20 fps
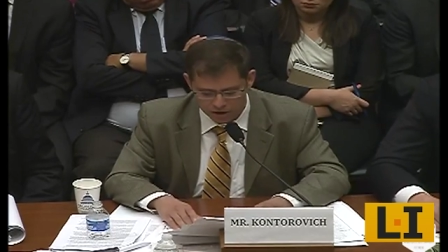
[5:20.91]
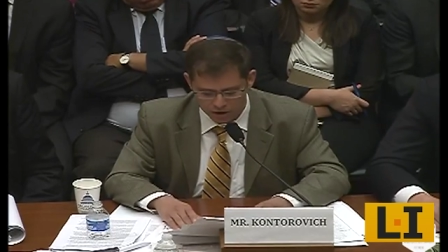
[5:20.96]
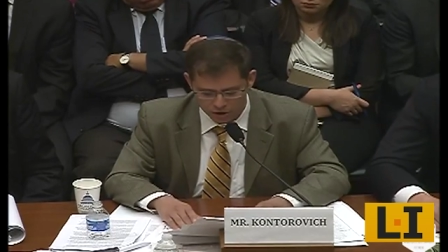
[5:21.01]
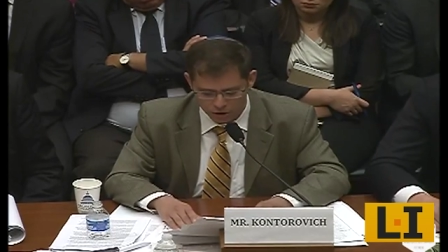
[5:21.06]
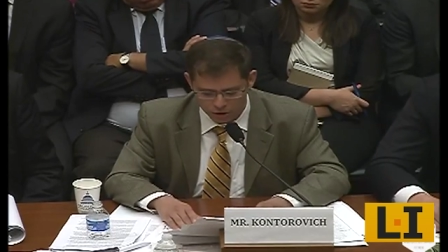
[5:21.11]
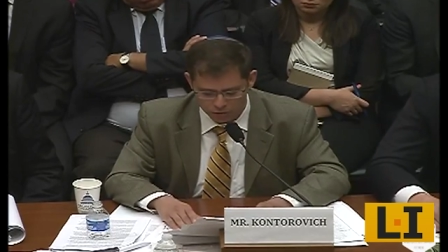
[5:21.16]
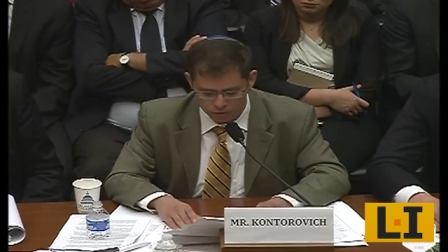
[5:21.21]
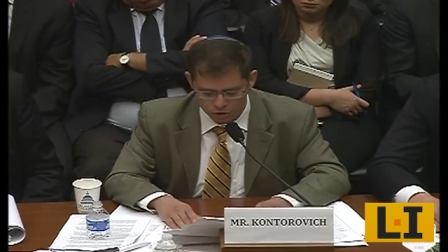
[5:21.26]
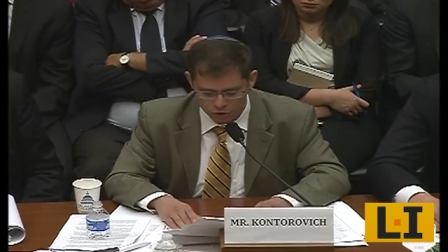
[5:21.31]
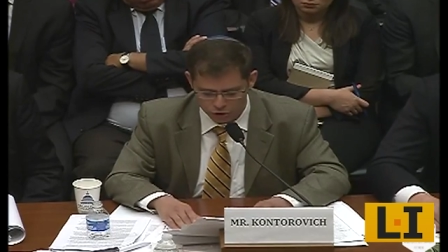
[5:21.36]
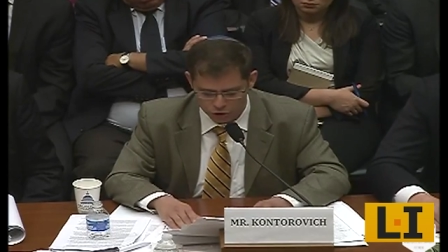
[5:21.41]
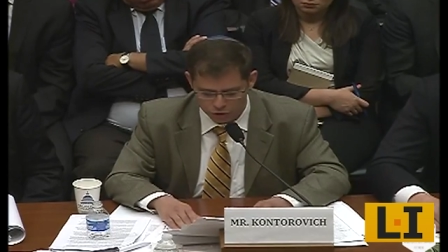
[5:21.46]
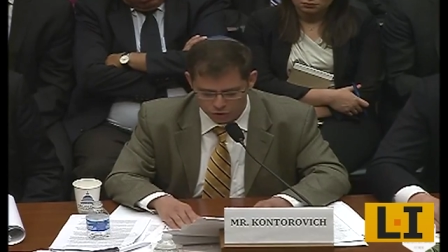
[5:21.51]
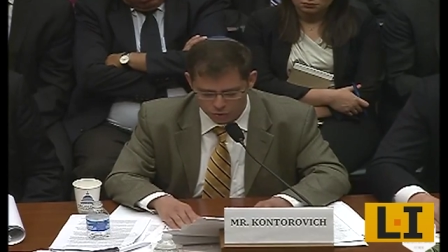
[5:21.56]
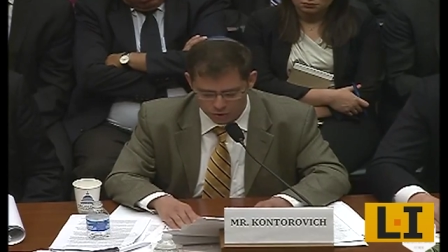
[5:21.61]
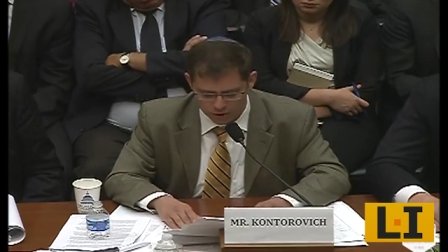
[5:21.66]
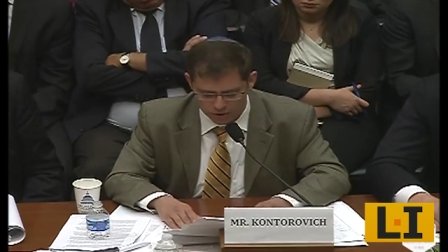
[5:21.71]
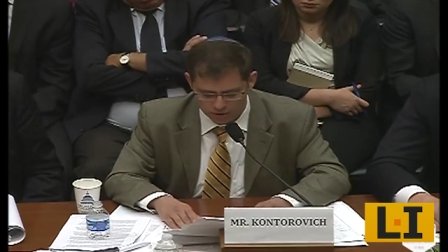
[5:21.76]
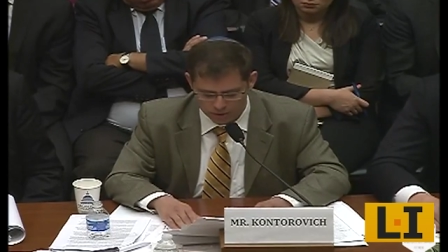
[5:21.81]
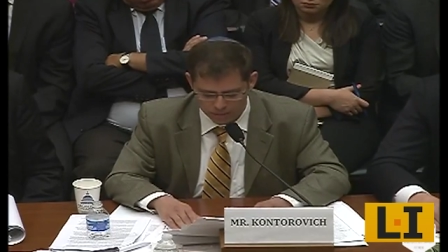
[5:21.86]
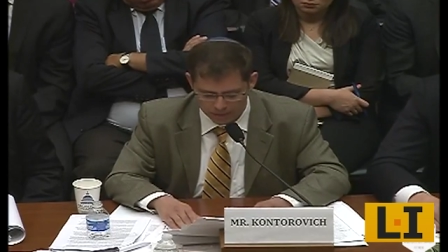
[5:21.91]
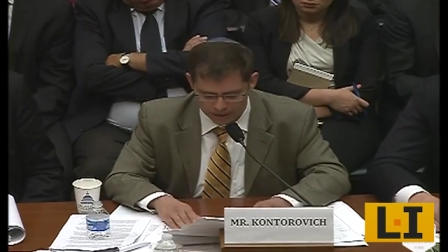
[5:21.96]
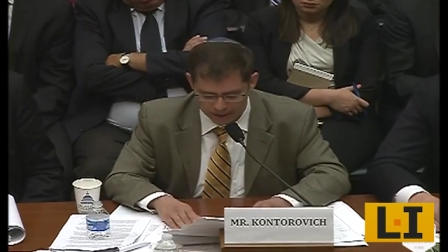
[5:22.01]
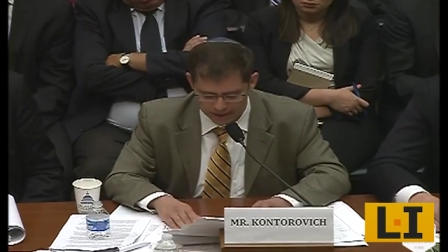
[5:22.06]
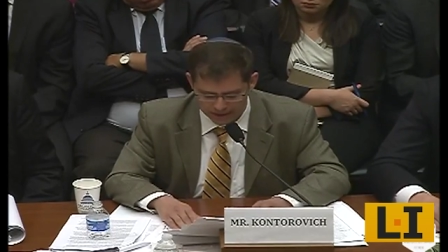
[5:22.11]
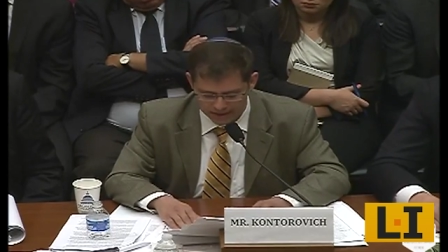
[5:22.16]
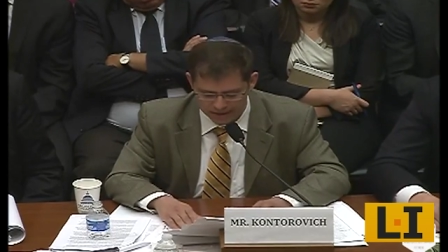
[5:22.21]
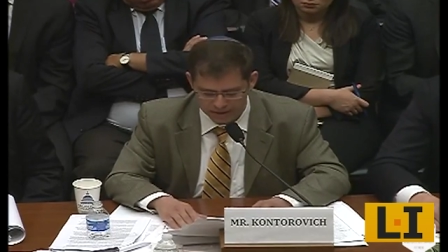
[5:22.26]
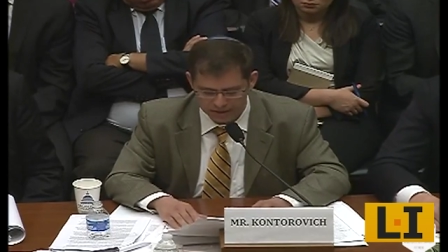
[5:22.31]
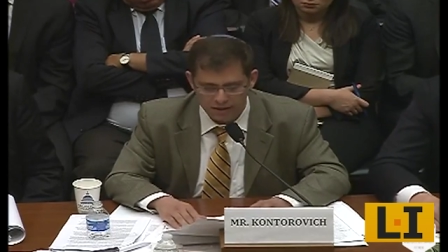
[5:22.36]
Congress should quickly
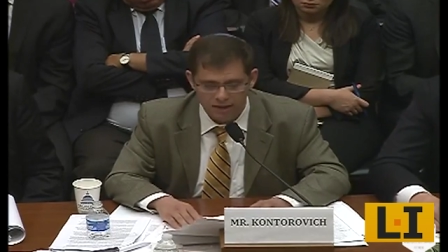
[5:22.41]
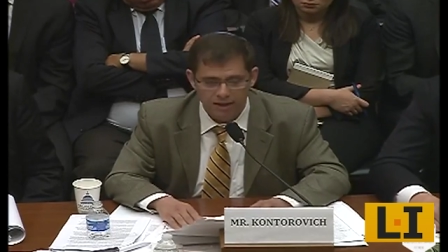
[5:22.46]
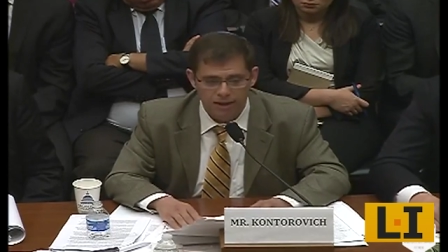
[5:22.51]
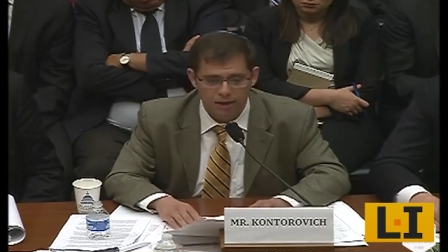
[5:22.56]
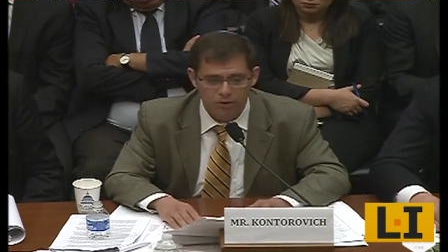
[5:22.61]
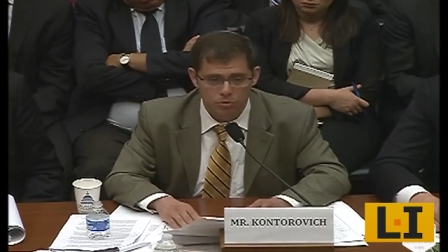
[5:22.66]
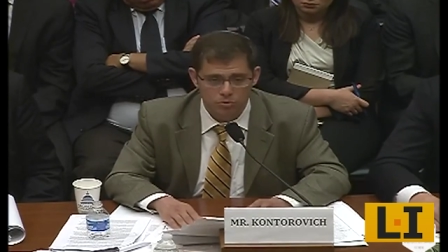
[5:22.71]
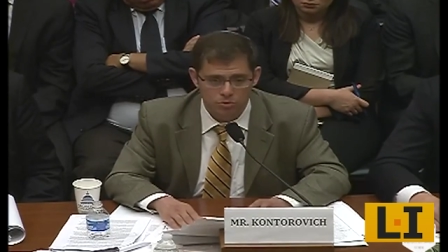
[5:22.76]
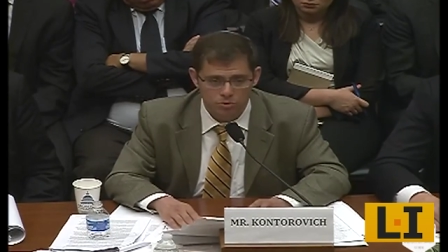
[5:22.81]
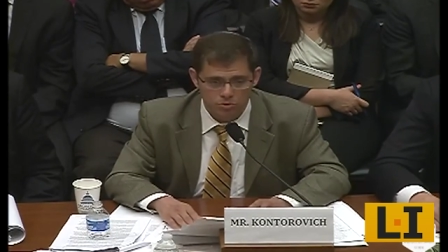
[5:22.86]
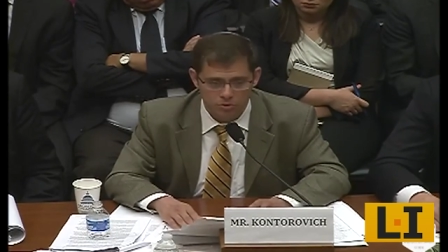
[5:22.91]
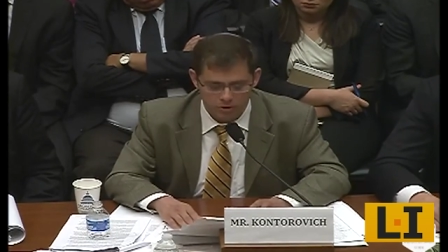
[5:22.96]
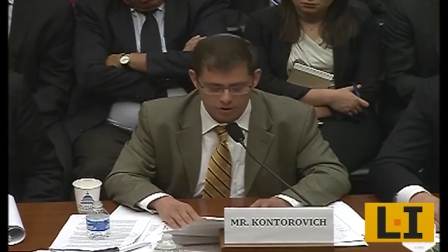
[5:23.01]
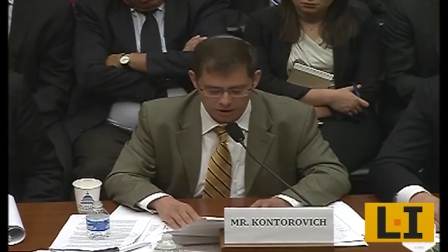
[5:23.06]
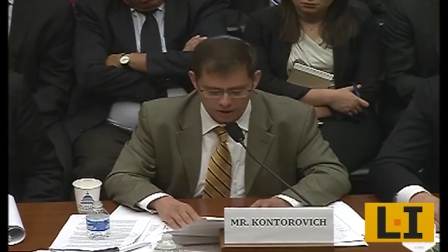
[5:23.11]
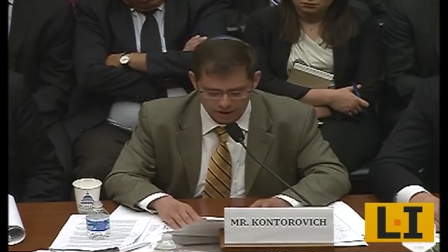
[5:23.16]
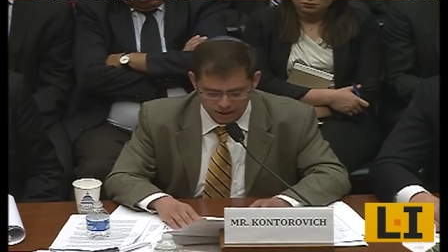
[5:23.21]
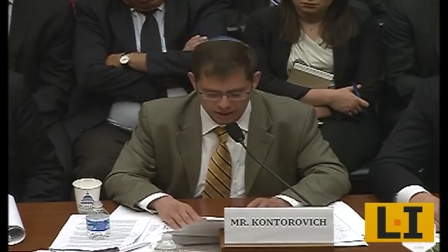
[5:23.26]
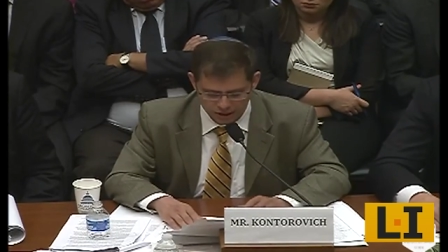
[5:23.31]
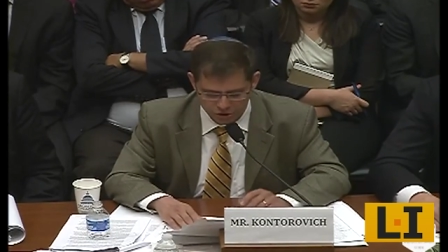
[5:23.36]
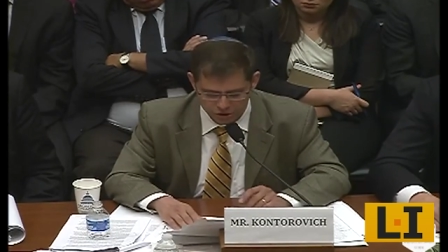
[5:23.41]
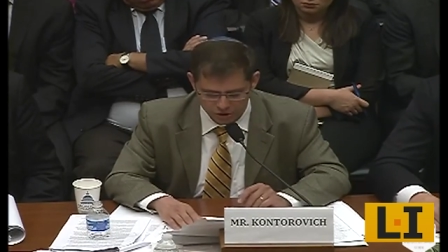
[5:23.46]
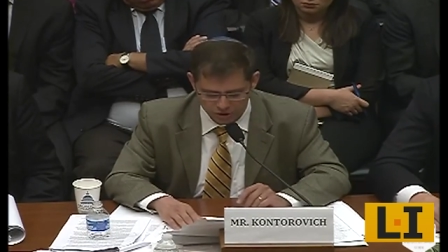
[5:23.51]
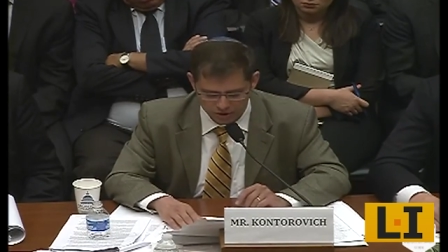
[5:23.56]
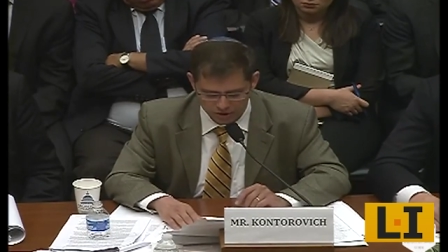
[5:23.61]
pass House uh, H.R.